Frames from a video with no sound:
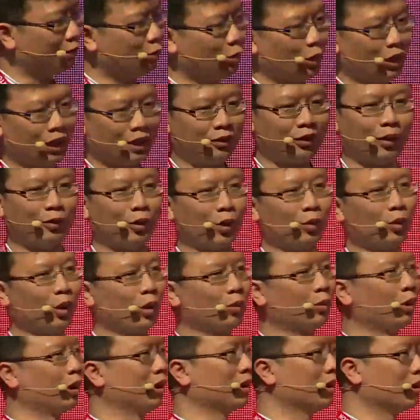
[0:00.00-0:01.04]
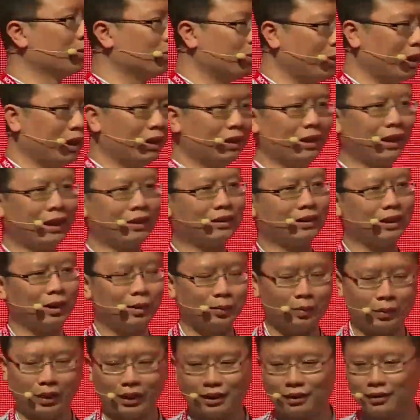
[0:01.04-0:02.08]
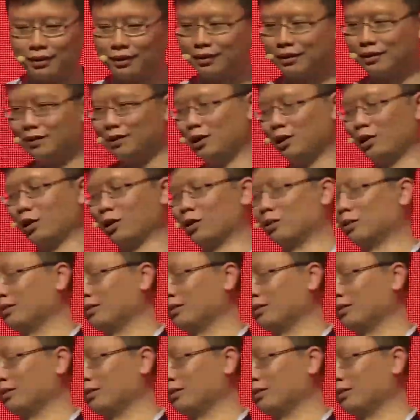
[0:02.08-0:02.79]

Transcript: what if everyone want to be in that team? And you know,